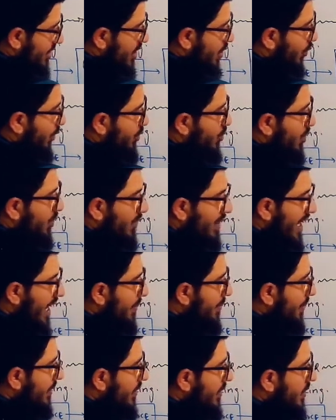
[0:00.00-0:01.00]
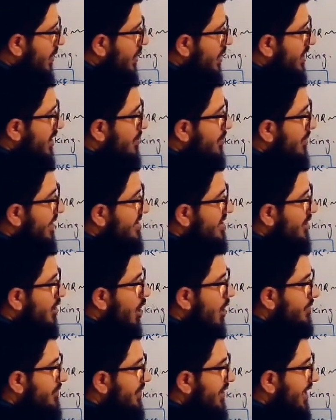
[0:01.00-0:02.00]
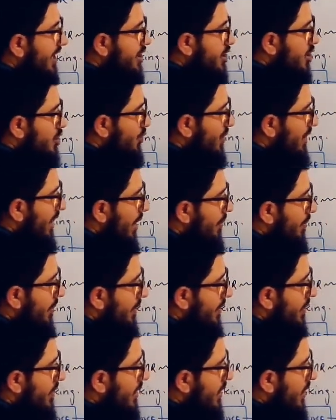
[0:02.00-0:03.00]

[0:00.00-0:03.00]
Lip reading: the qubit, what will happen? The mixing of the radiations will happen.